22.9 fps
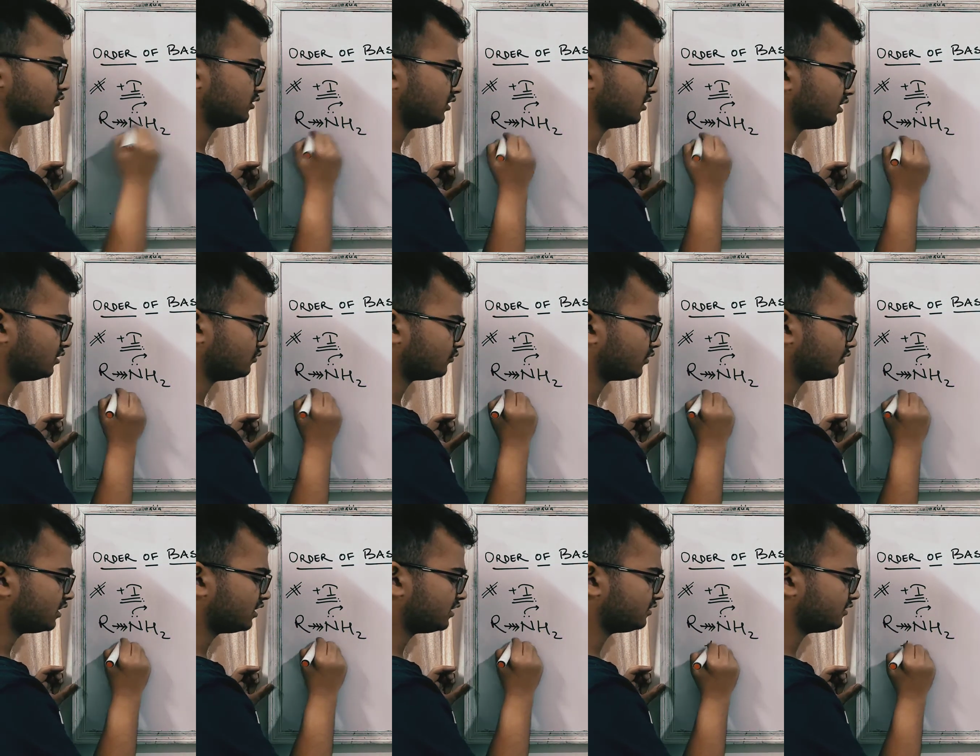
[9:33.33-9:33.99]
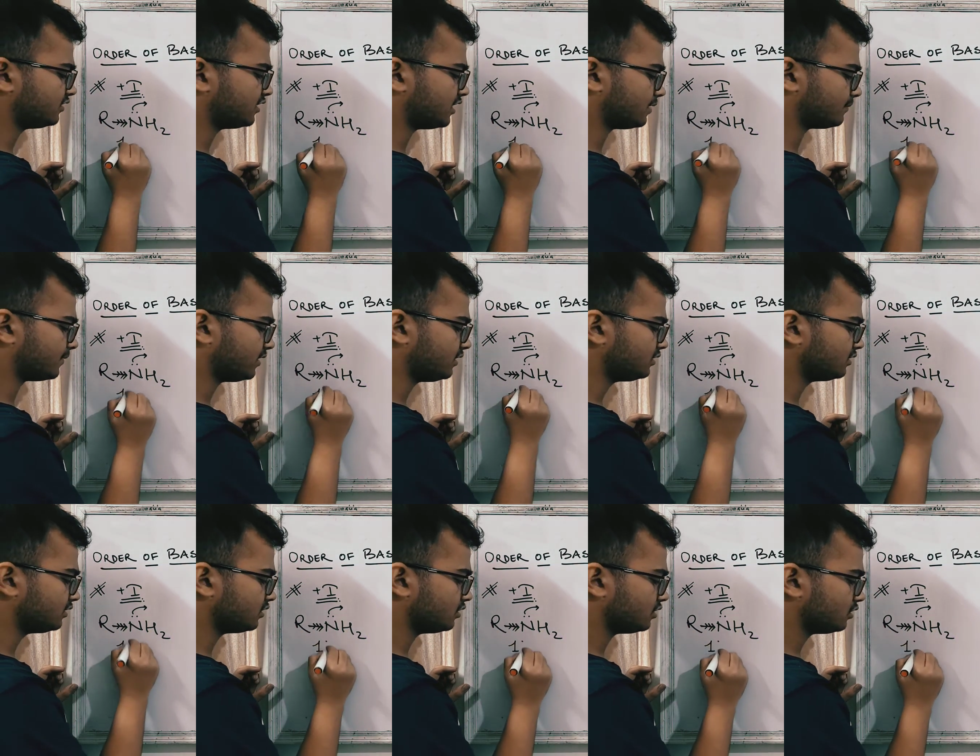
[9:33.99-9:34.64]
here 1 degree
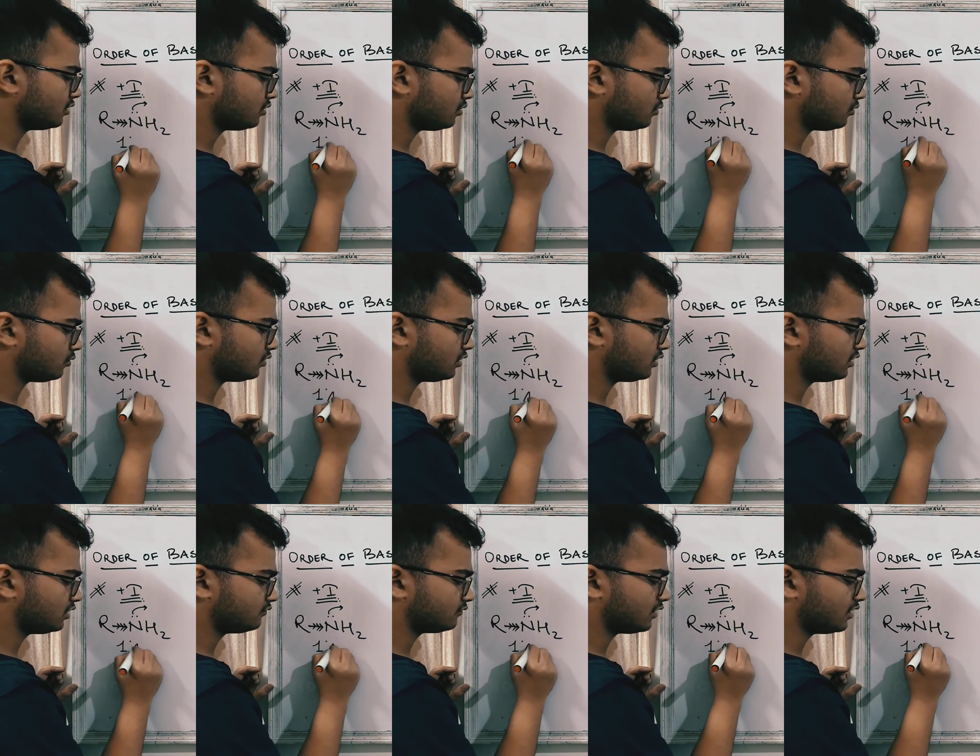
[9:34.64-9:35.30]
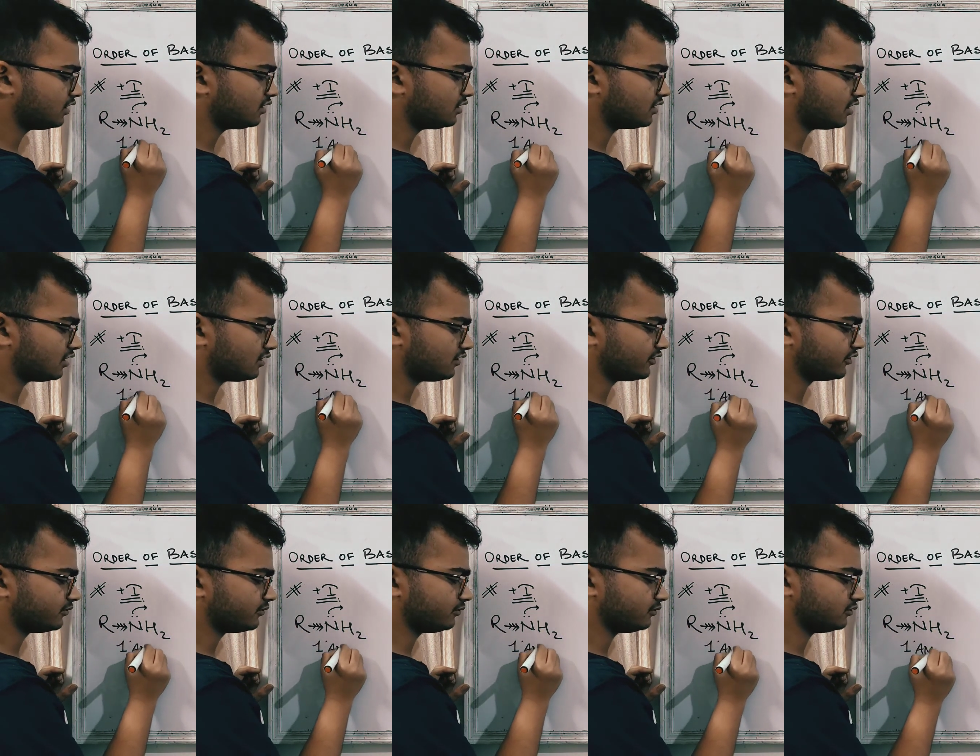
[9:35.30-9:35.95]
amine, only one R
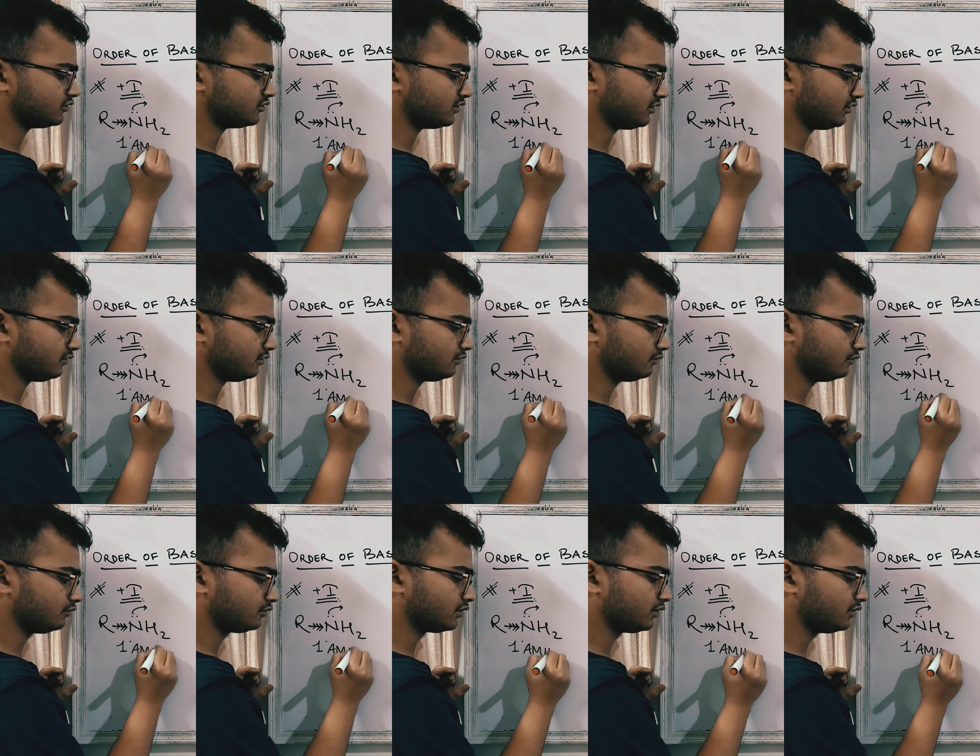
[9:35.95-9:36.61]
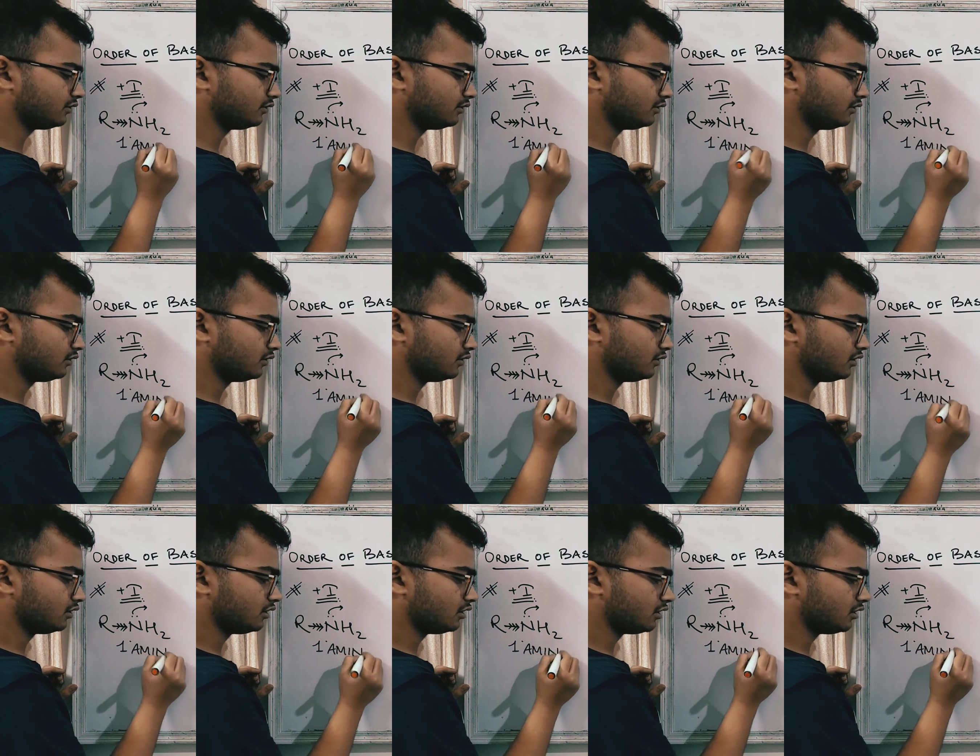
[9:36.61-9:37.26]
is pushing. Okay,
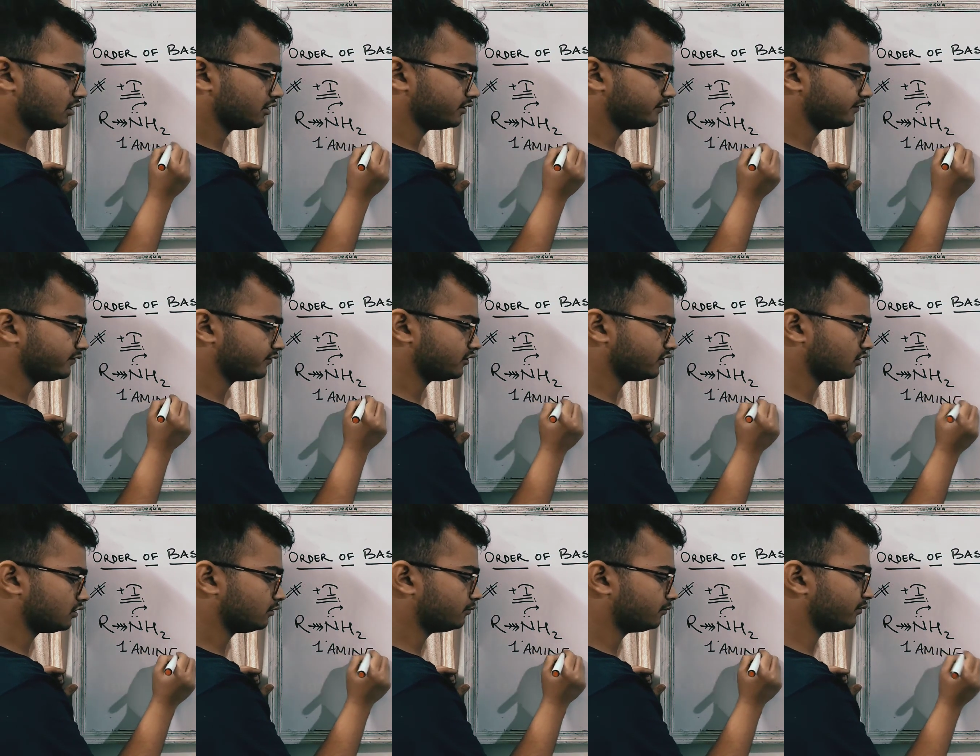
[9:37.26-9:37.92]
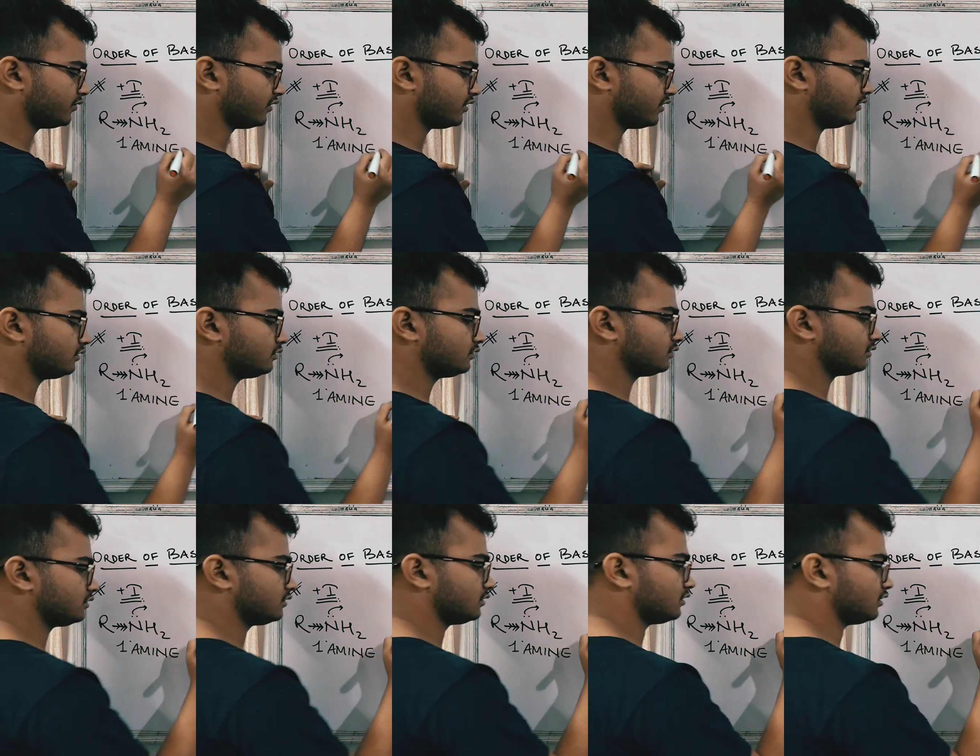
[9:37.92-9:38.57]
now if you compare
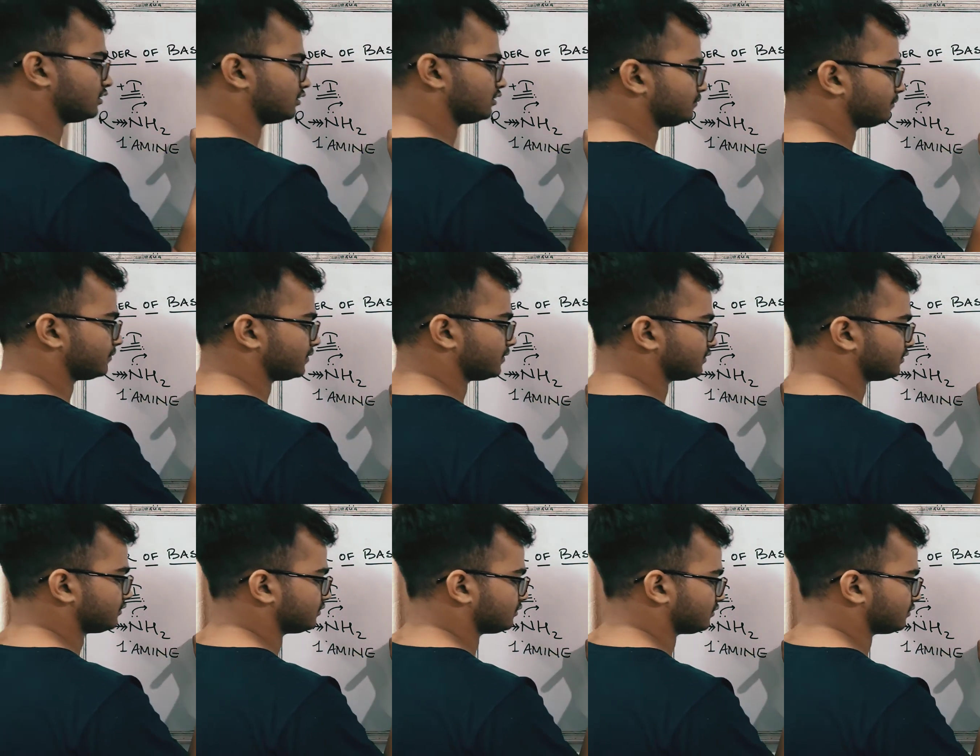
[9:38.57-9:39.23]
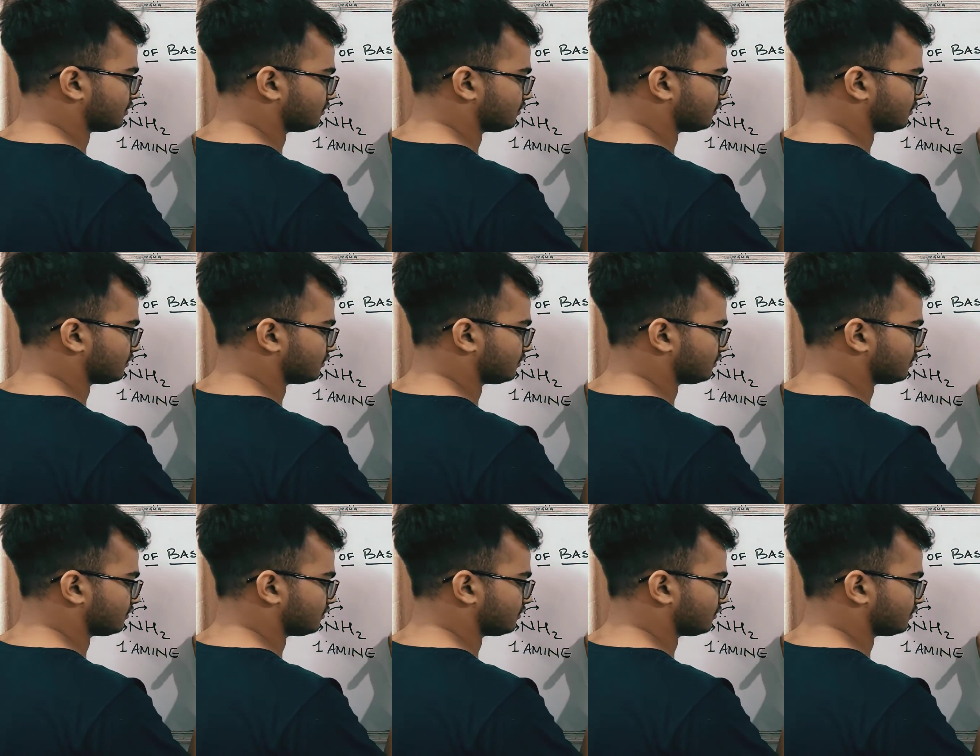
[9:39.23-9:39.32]
in presence